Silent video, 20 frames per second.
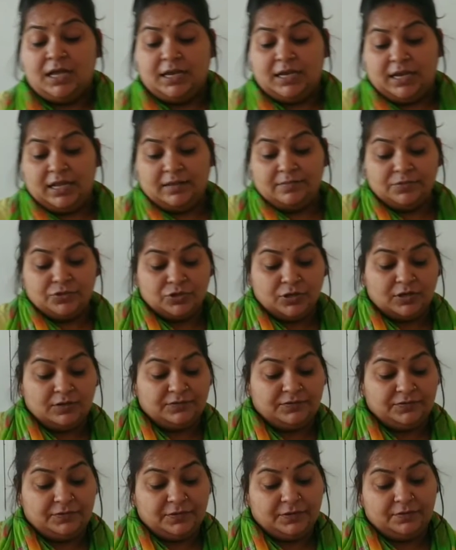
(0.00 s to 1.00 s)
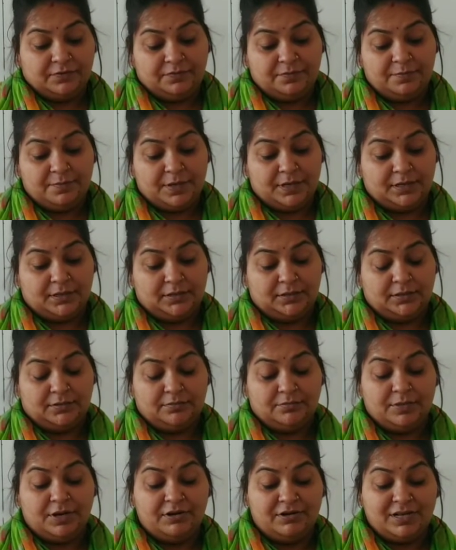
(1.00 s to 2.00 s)
names of
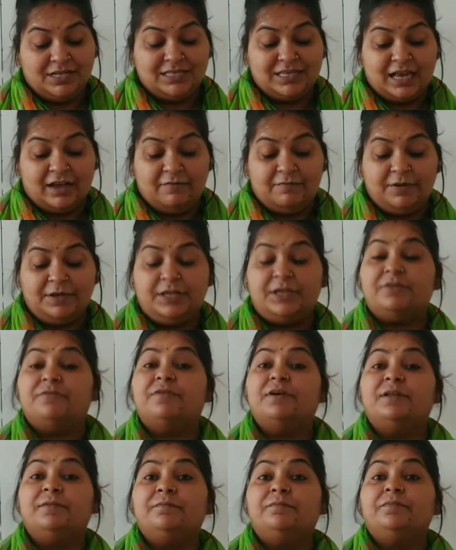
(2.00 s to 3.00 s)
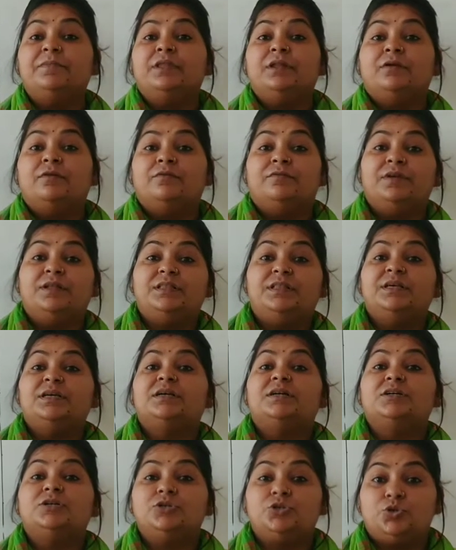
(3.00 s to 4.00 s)
minerals have been given with
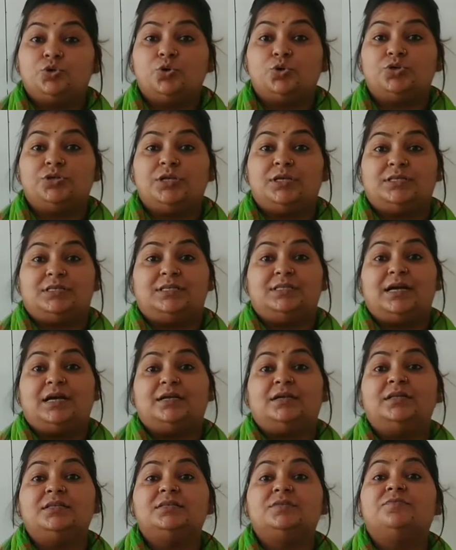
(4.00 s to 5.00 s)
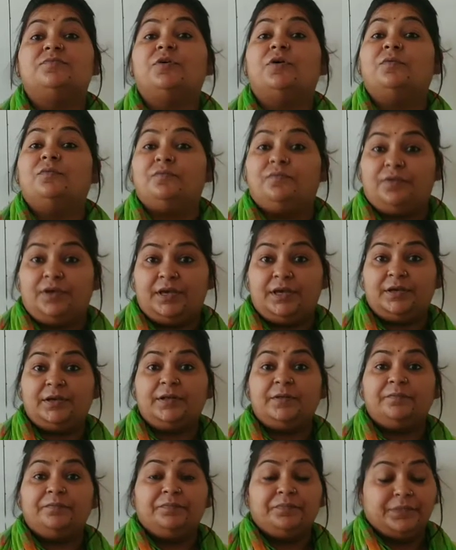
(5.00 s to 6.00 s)
their sources, that is from
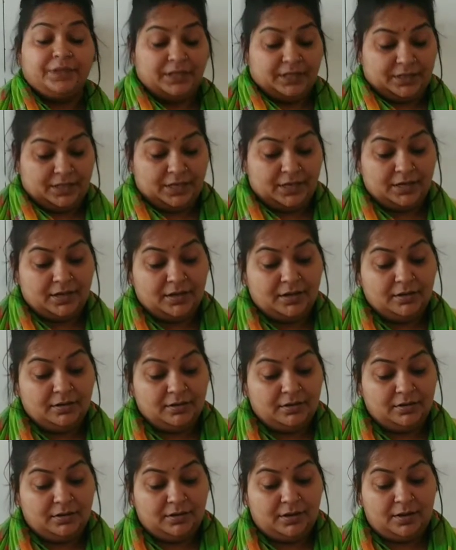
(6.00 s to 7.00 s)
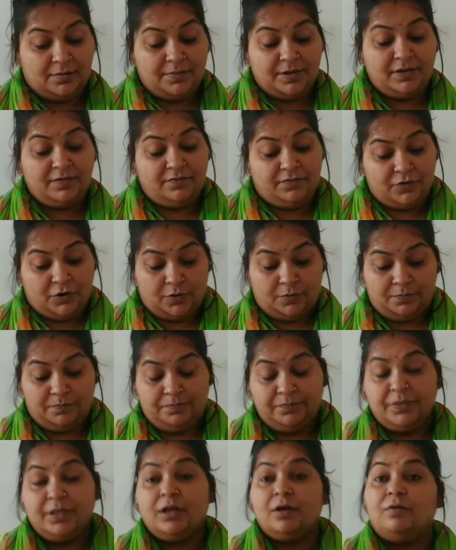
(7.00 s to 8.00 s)
where they are coming from.
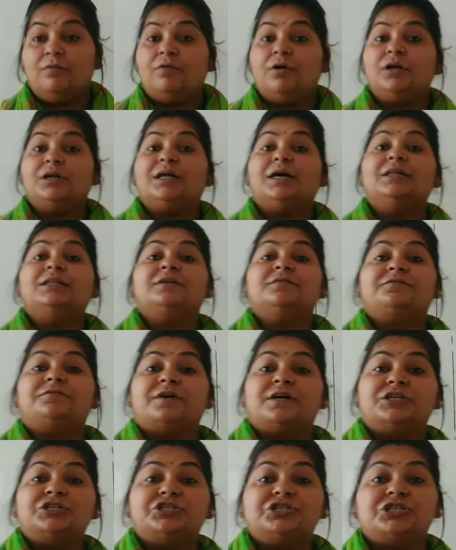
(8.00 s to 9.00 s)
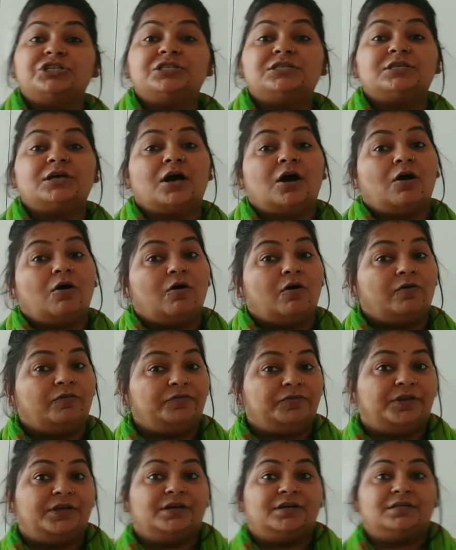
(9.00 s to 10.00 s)
What are the functions
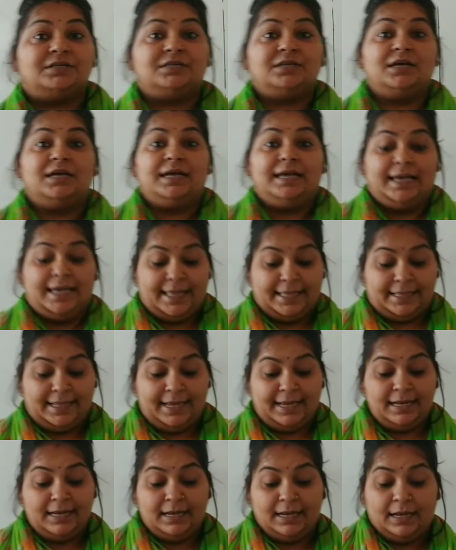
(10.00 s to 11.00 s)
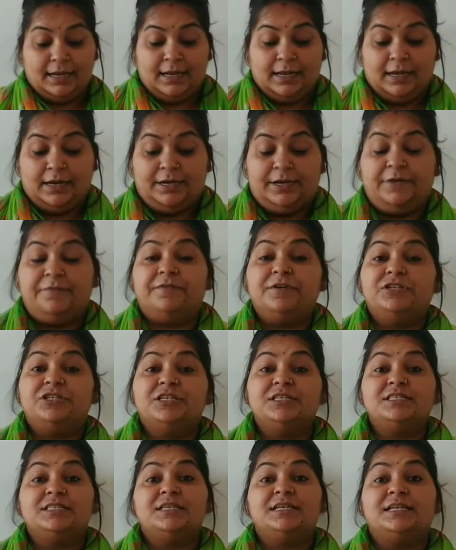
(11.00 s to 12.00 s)
of theirs? Then
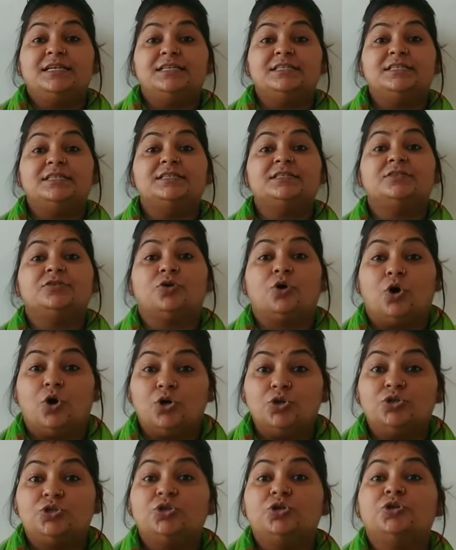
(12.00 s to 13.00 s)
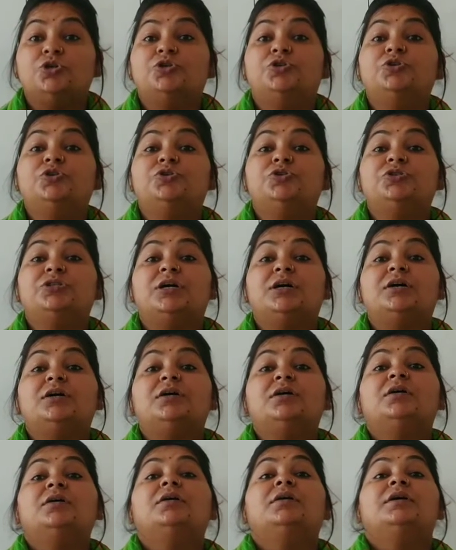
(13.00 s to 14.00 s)
deficiency disease caused due to the
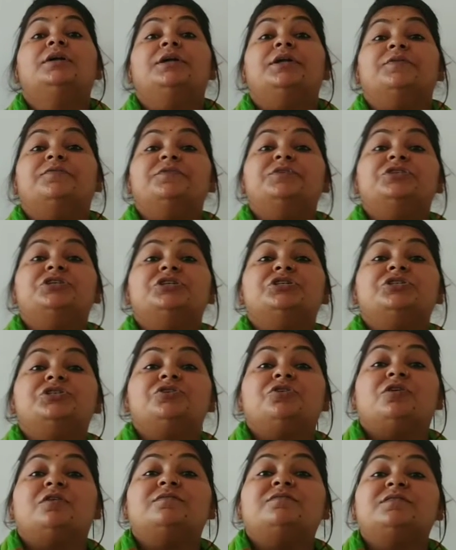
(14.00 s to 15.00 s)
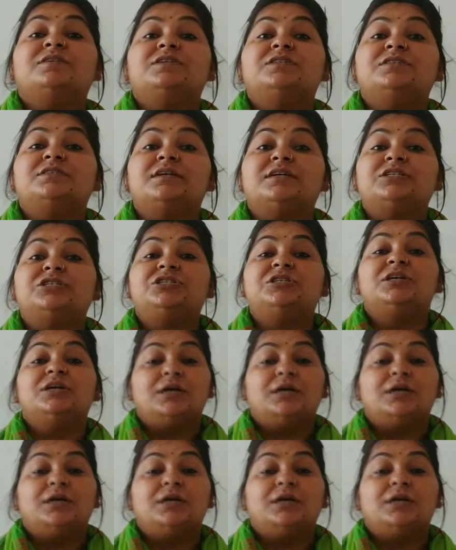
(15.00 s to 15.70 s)
deficiency of such